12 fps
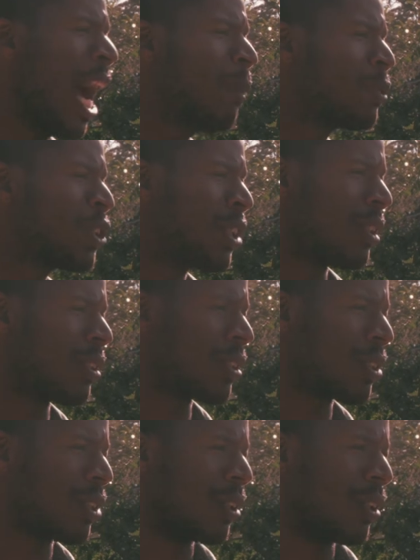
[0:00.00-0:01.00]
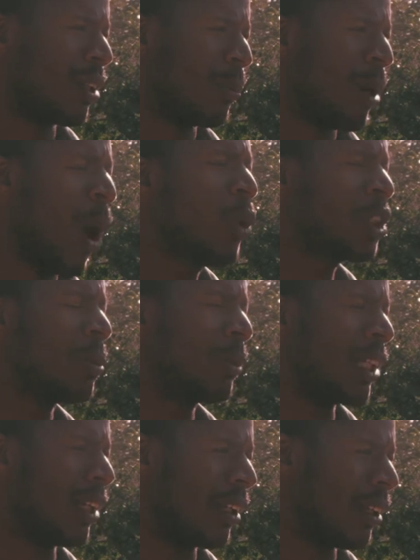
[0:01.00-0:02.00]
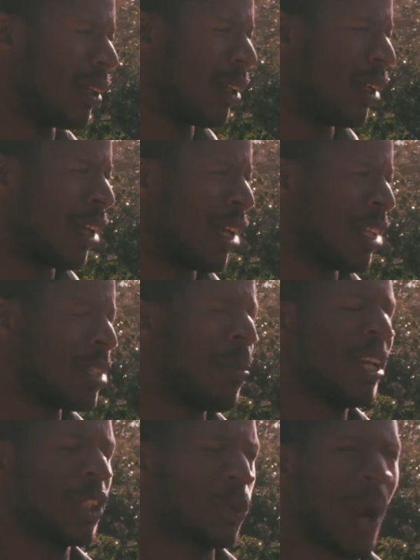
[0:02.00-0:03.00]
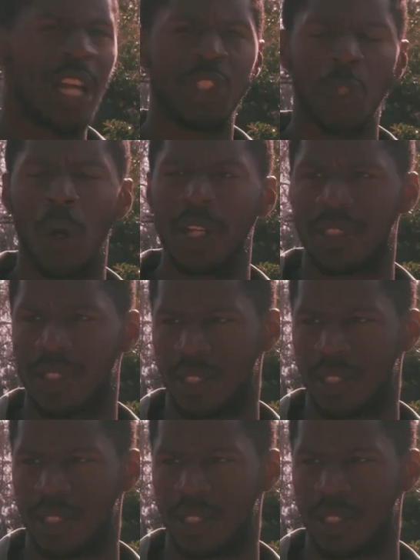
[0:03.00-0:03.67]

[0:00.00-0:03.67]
options, but ultimately, to make the right choice.